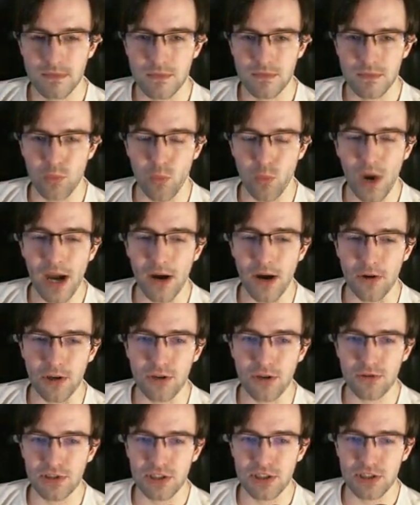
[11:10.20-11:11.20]
Wow,
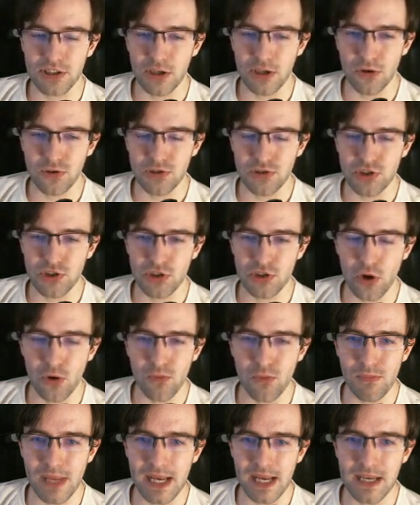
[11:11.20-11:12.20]
you're still so
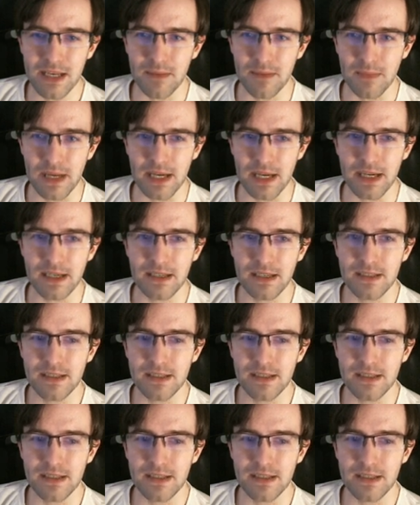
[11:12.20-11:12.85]
mean to me.